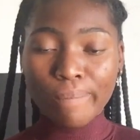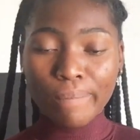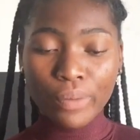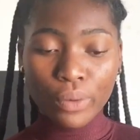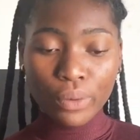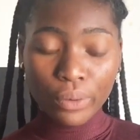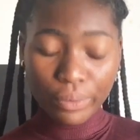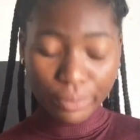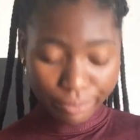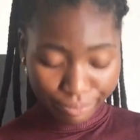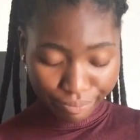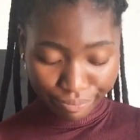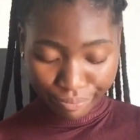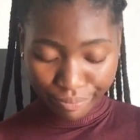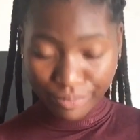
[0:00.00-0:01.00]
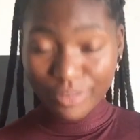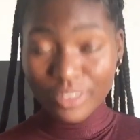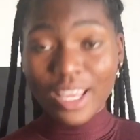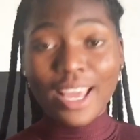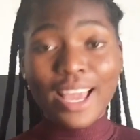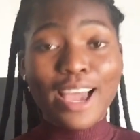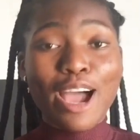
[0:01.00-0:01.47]

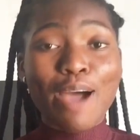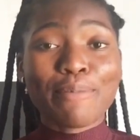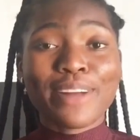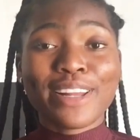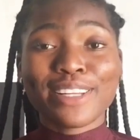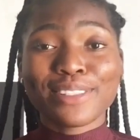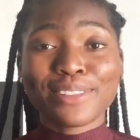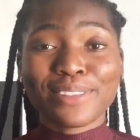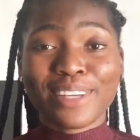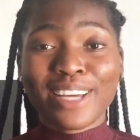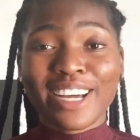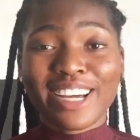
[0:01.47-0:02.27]
But I'm ready to go